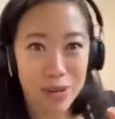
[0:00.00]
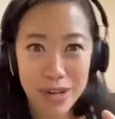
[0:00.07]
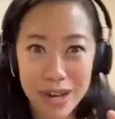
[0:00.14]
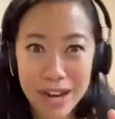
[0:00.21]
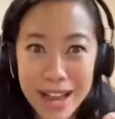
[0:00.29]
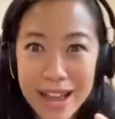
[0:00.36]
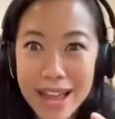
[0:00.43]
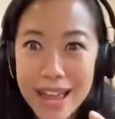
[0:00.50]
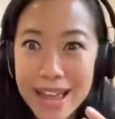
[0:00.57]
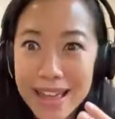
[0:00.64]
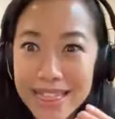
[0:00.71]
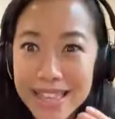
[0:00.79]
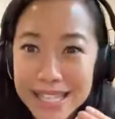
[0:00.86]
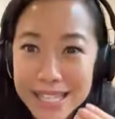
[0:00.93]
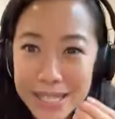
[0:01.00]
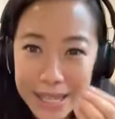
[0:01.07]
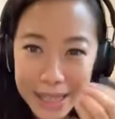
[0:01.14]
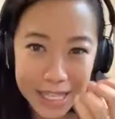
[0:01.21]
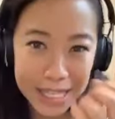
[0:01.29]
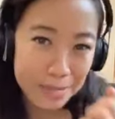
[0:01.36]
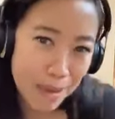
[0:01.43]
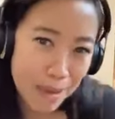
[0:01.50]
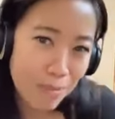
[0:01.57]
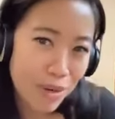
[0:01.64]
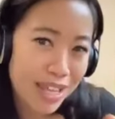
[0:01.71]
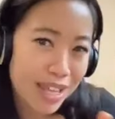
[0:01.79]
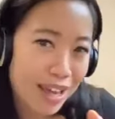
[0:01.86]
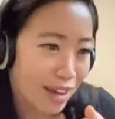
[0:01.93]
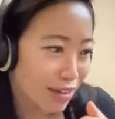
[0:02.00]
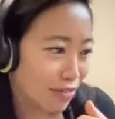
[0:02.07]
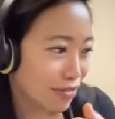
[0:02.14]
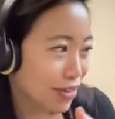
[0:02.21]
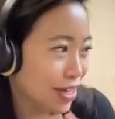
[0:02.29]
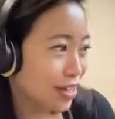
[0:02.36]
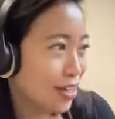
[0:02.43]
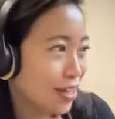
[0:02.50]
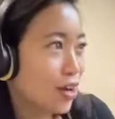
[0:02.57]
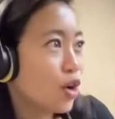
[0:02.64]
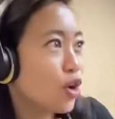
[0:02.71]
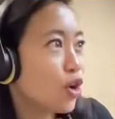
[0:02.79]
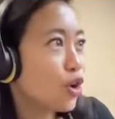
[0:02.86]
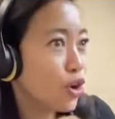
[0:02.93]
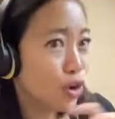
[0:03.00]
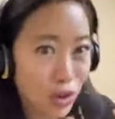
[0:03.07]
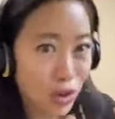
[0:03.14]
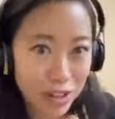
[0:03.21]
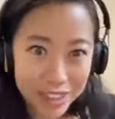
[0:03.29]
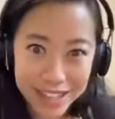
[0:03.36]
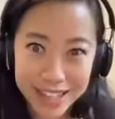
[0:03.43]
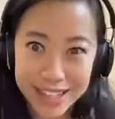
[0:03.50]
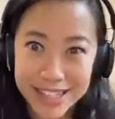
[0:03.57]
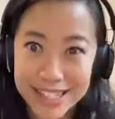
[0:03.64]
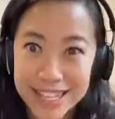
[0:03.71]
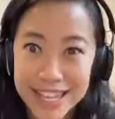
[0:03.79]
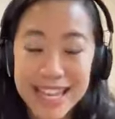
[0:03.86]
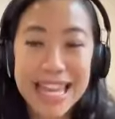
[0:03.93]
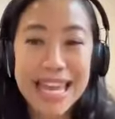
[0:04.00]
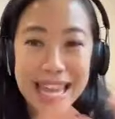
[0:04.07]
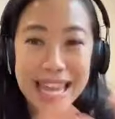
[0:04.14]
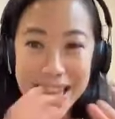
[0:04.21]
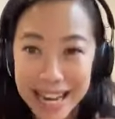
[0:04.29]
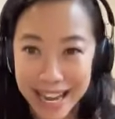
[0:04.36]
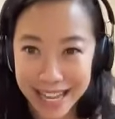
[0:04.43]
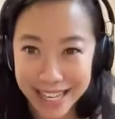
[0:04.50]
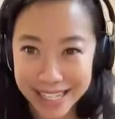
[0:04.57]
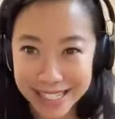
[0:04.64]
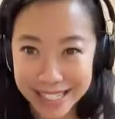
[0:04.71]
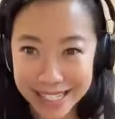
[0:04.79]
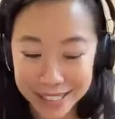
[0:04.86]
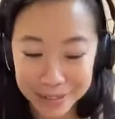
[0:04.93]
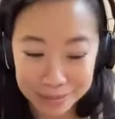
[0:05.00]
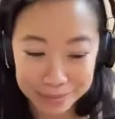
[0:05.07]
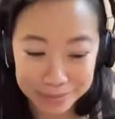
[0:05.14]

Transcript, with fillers: We're this this memory of earth is in us